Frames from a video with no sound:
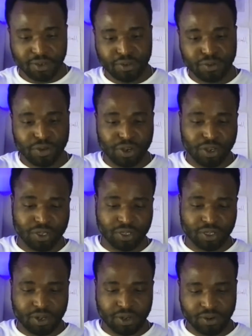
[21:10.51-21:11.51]
Do not
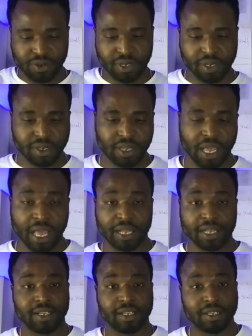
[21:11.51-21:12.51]
look at
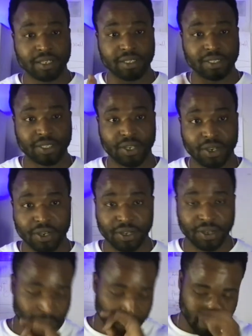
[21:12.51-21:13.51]
the
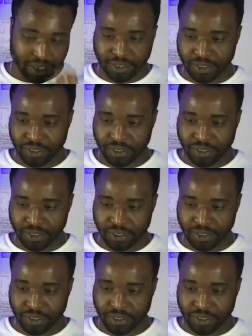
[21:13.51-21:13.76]
sun, okay?